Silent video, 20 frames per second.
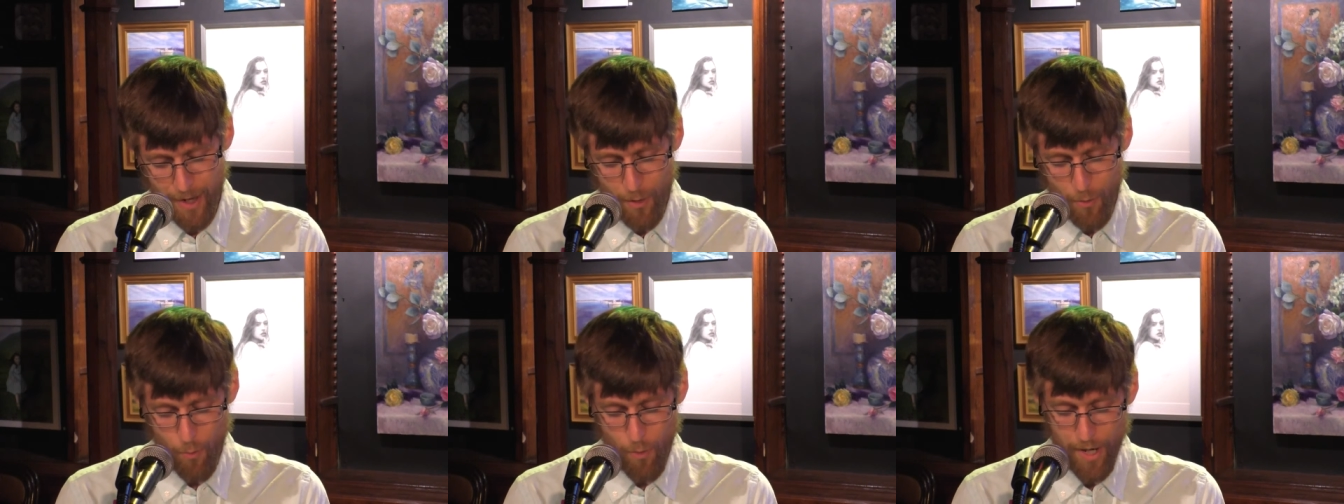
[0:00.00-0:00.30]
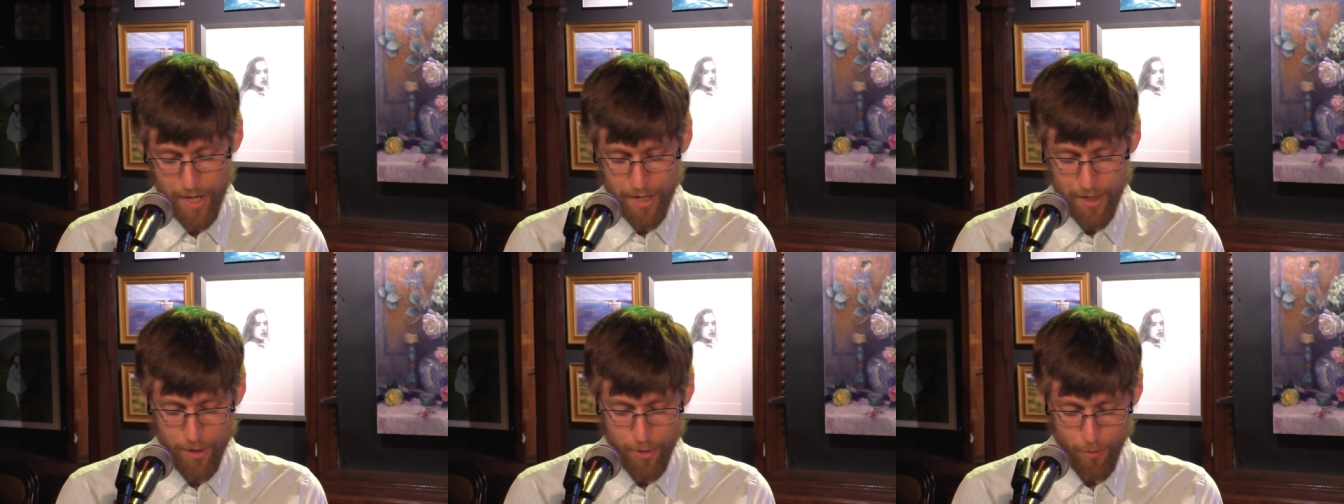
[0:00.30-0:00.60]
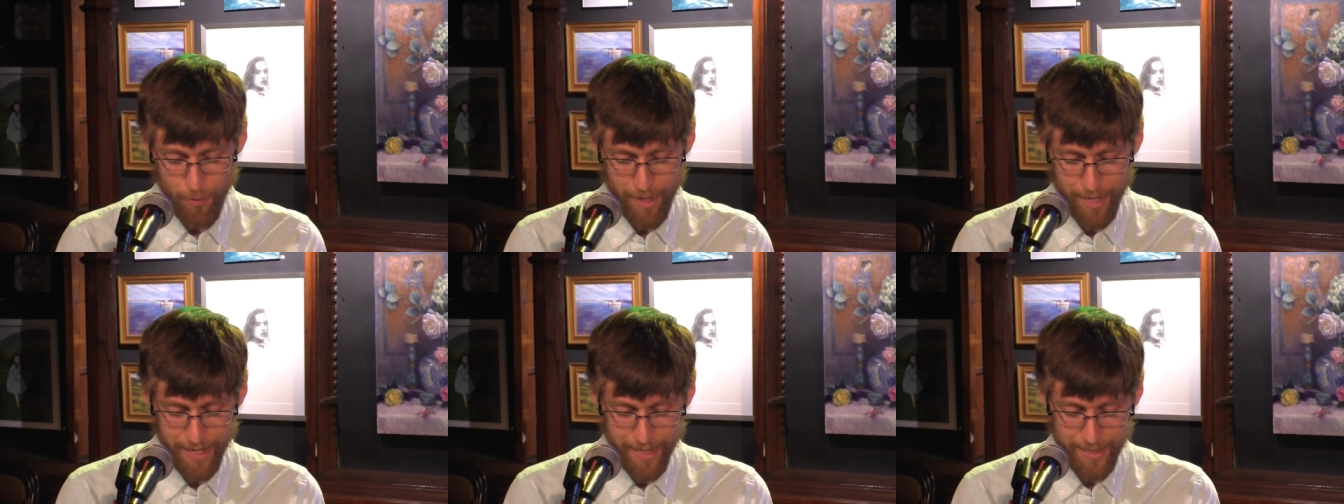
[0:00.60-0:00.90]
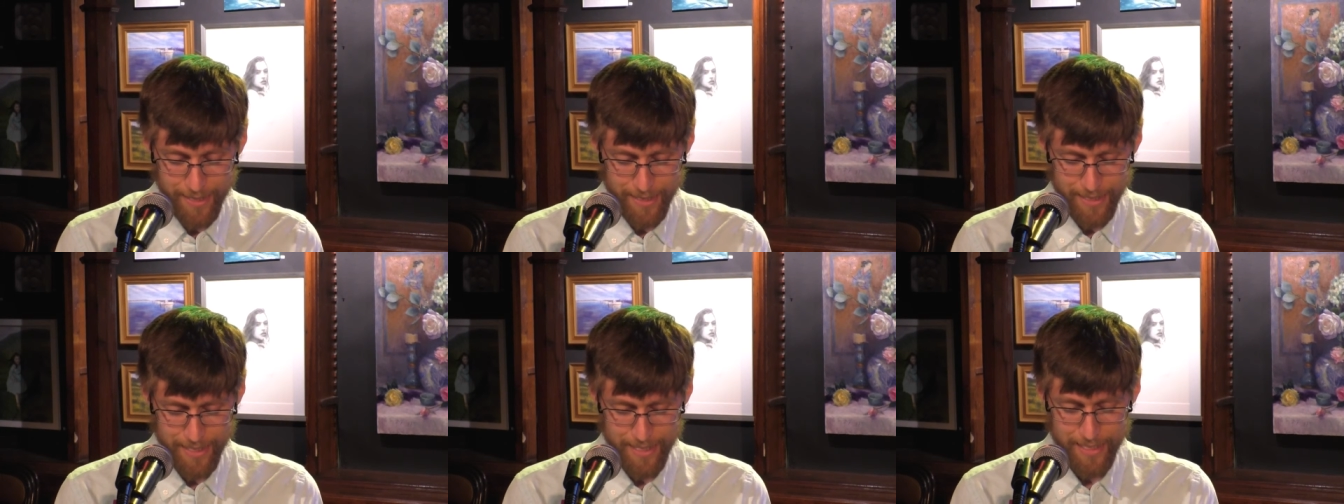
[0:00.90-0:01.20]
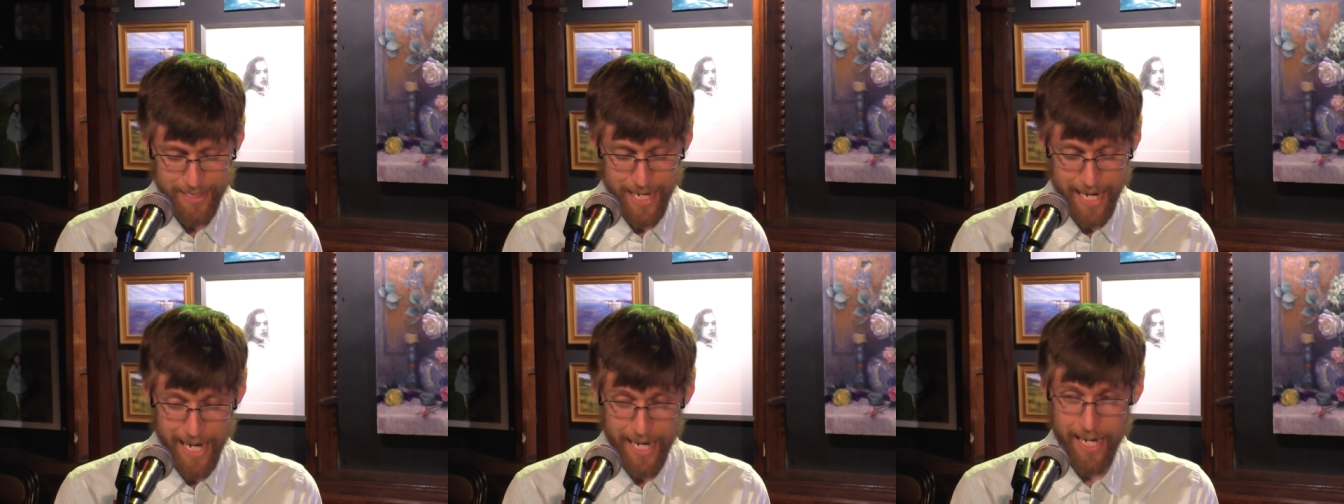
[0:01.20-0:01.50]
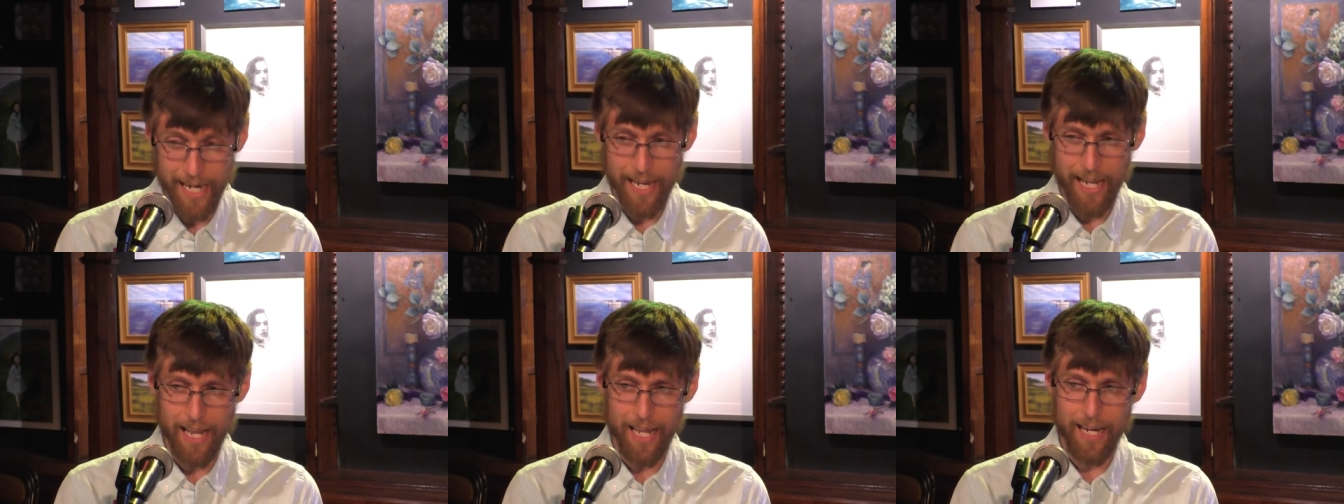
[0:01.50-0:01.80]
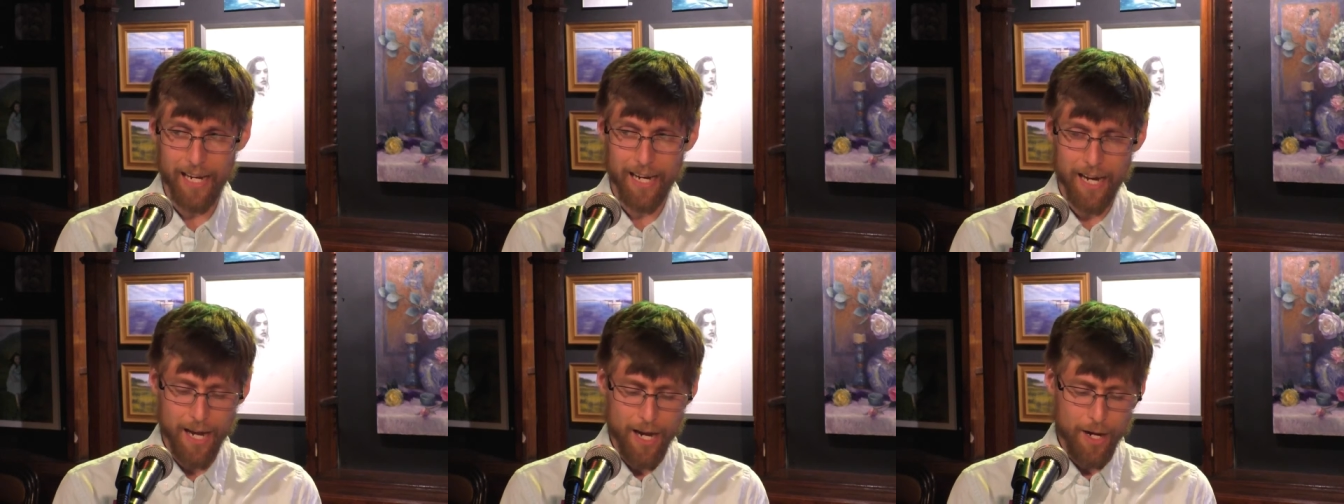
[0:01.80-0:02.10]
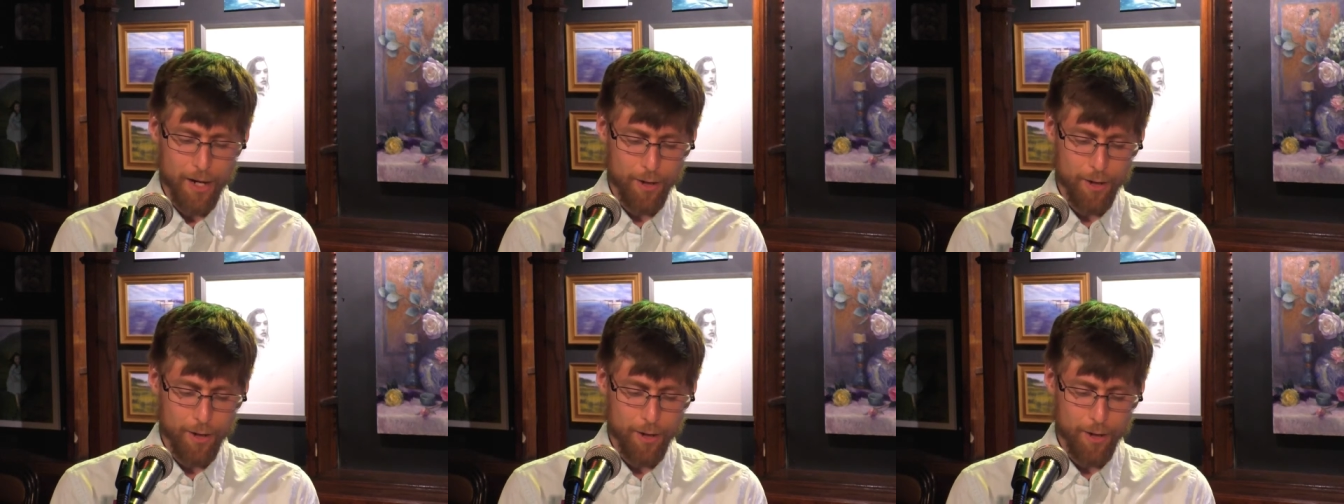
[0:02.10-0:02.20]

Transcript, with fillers: White cranes stand like